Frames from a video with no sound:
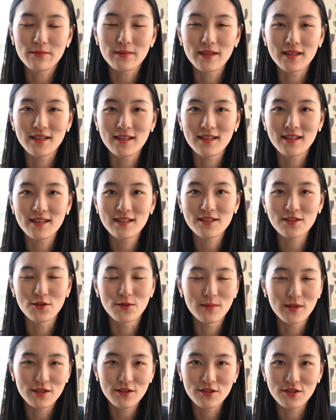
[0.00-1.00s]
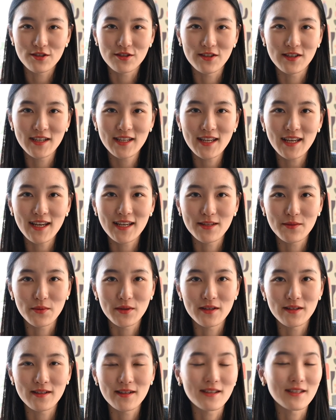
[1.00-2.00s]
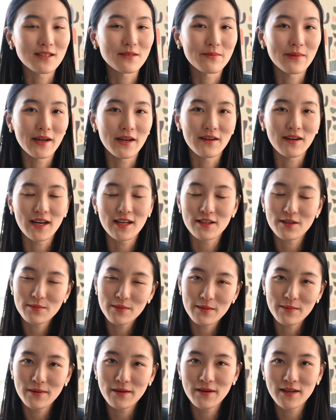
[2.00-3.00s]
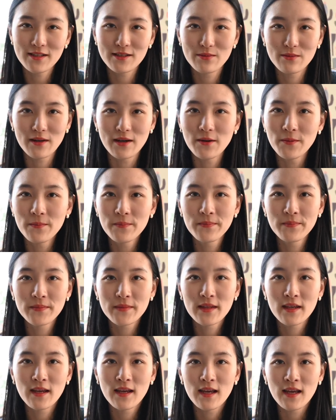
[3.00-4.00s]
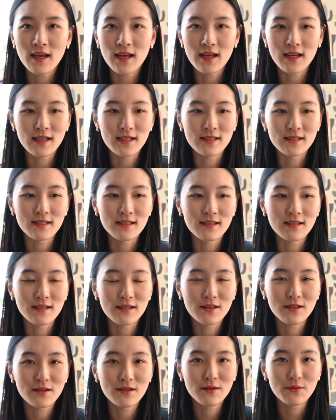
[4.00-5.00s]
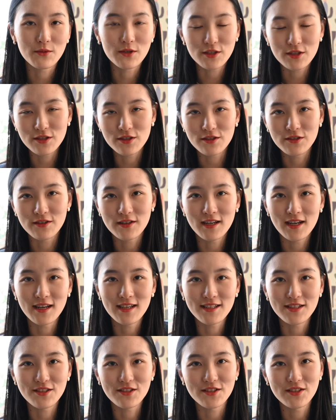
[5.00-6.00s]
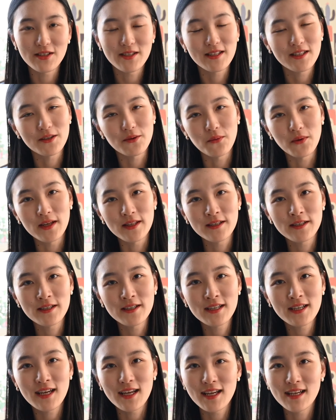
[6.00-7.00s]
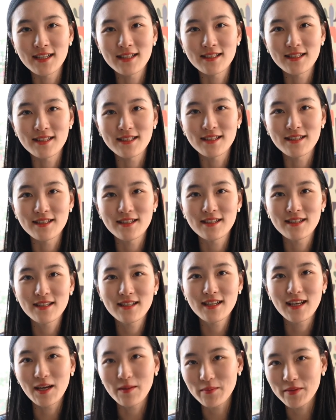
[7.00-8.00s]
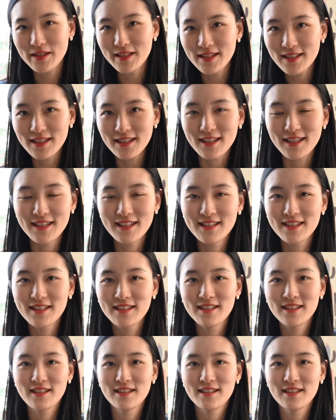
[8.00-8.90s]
me so much joy and will inspire other people as well. And wish you are enjoying the weather, and happy knitting!